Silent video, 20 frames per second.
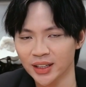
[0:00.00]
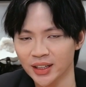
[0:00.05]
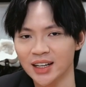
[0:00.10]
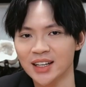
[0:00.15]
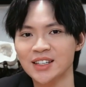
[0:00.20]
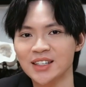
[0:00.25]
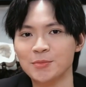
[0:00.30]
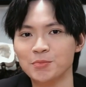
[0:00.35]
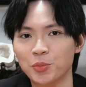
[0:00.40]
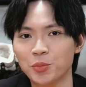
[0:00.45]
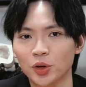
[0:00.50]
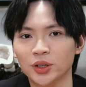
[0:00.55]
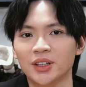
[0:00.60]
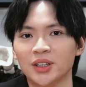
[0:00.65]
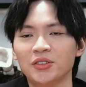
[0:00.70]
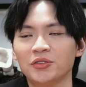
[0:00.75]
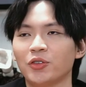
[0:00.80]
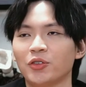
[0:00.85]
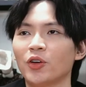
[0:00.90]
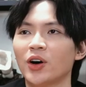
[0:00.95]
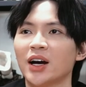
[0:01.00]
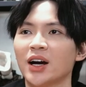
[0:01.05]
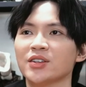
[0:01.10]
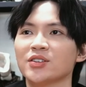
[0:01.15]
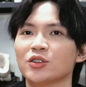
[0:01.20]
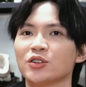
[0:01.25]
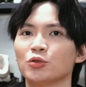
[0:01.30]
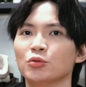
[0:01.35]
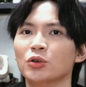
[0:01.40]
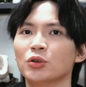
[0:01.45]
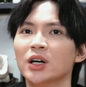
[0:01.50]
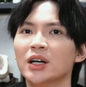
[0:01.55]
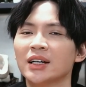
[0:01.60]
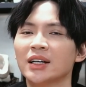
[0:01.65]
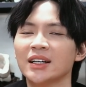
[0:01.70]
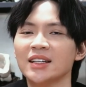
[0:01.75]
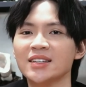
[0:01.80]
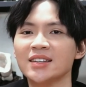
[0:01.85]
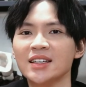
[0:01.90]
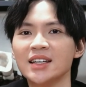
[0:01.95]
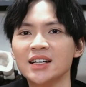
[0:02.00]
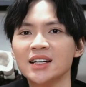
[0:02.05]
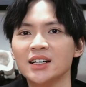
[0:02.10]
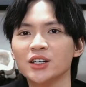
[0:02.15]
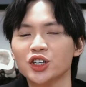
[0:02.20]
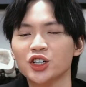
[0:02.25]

it is important for us to consider